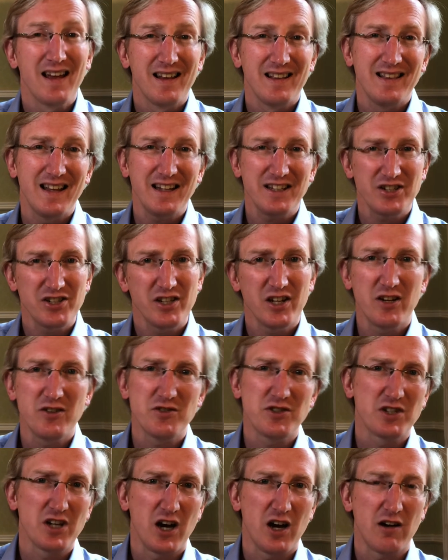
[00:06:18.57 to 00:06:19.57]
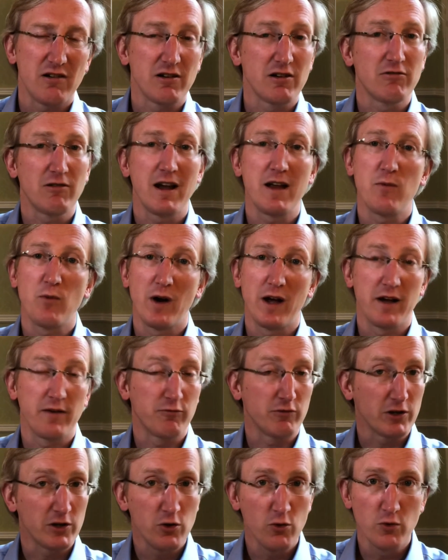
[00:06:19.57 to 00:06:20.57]
Lecture notes are a great way of
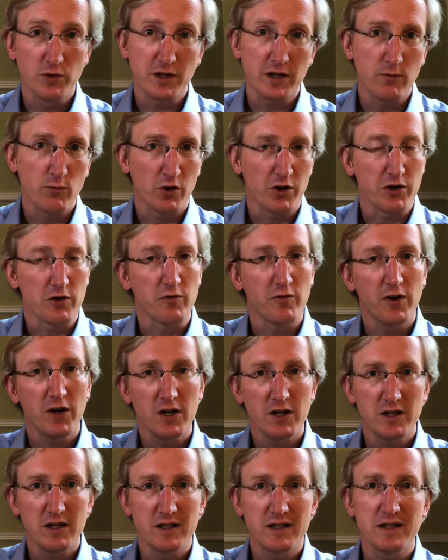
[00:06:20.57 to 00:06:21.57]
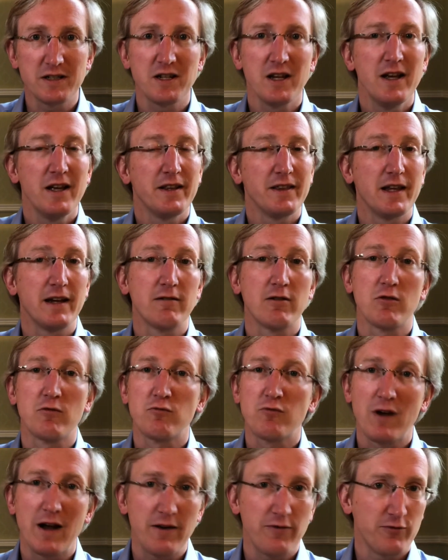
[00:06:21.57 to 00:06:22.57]
recording what you've heard. They're a
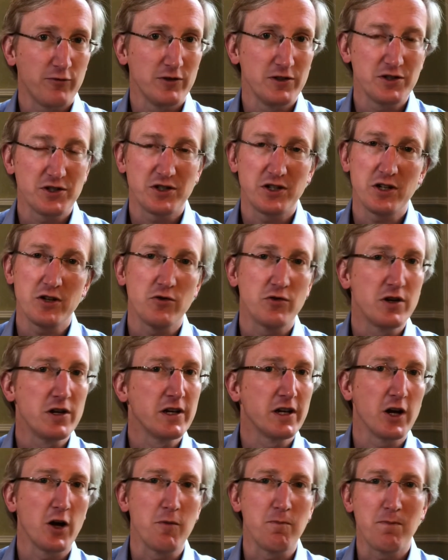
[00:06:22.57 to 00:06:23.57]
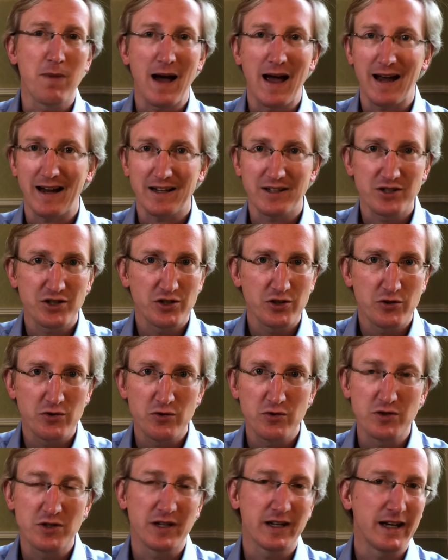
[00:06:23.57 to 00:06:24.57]
reference that you can go back
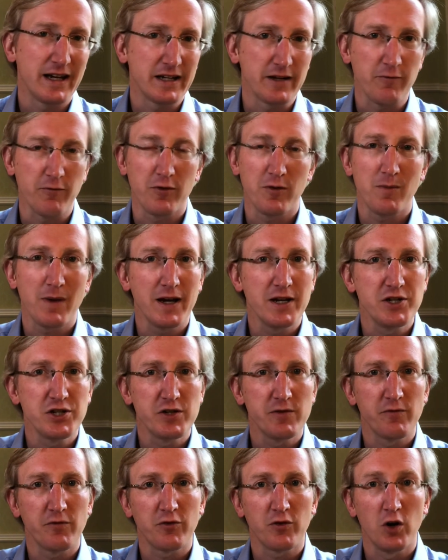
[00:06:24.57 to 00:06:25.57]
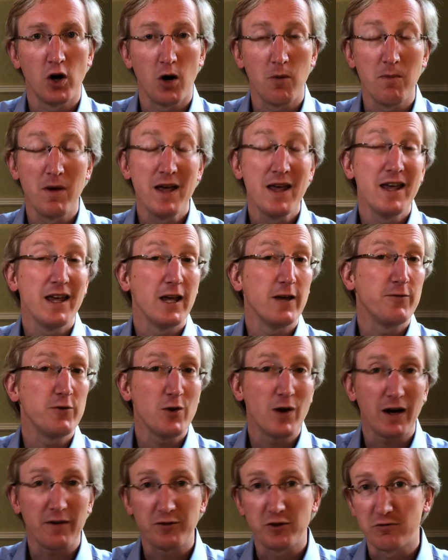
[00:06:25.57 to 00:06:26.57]
to get information from. If you
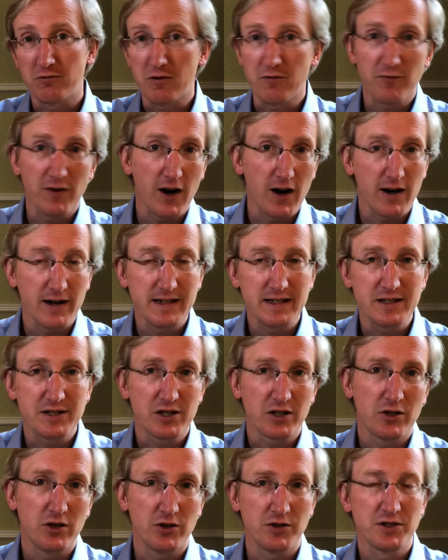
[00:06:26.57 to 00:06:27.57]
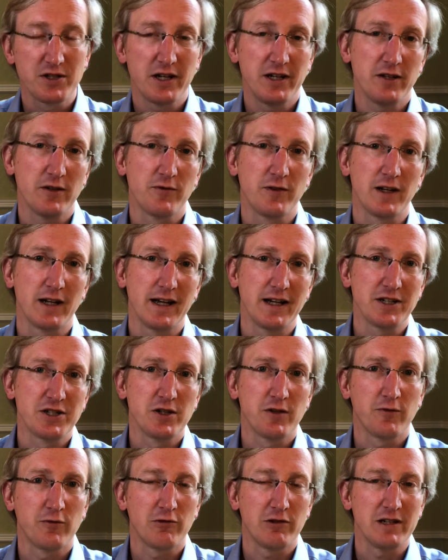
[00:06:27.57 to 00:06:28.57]
have to revise the content of the
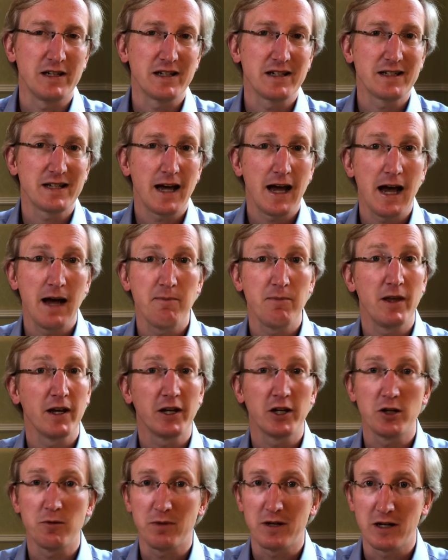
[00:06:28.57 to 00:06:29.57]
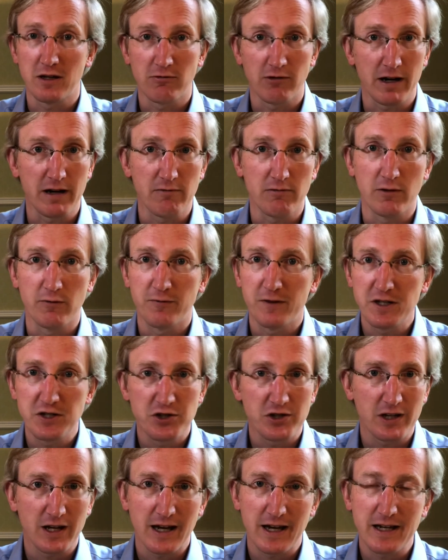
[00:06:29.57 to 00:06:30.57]
lecture for an exam, they're going to be a great
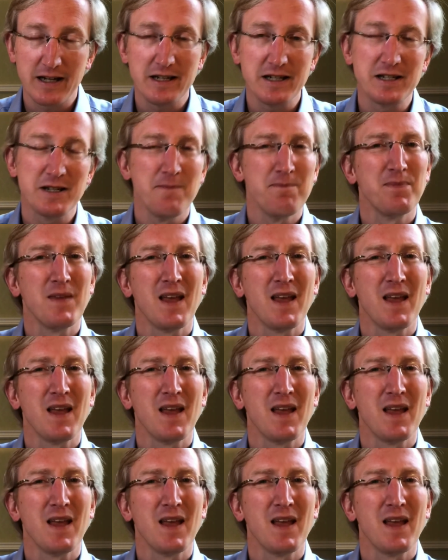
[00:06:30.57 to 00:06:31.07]
revision aid.